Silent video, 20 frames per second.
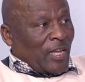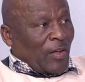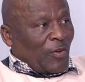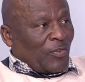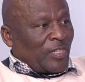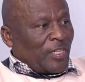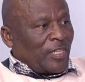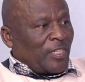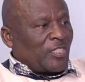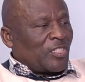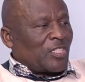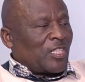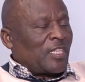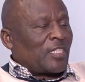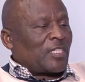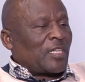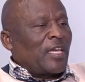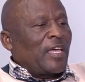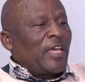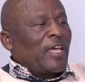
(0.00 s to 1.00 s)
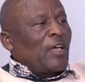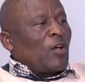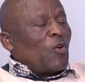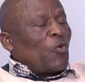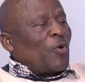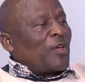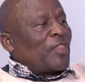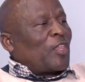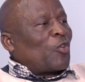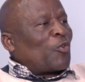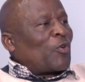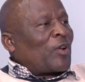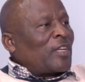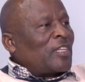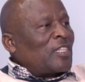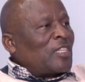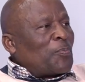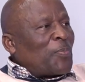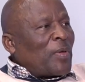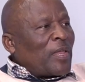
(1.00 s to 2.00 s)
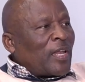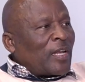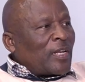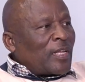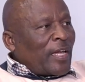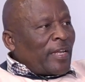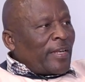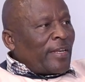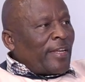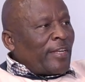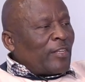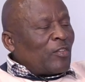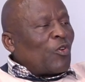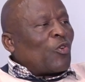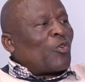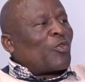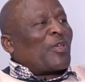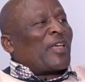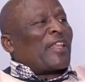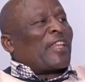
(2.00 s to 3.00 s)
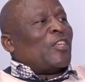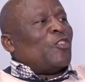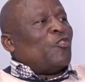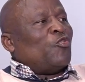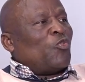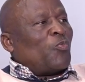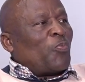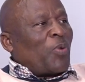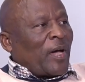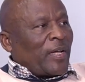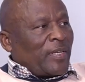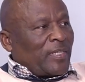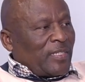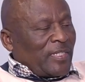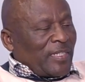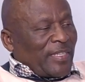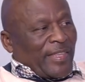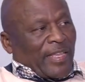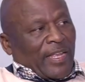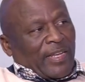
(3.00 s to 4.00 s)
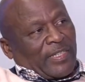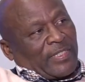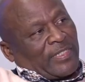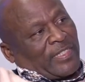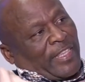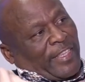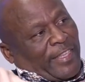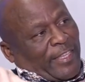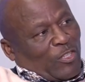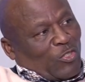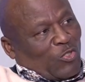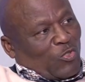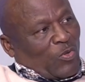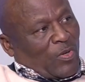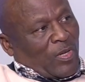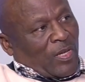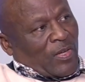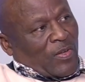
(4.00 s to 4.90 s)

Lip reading: Gauteng legislature, whether you're an independent candidate or you're a new party. That is the issue.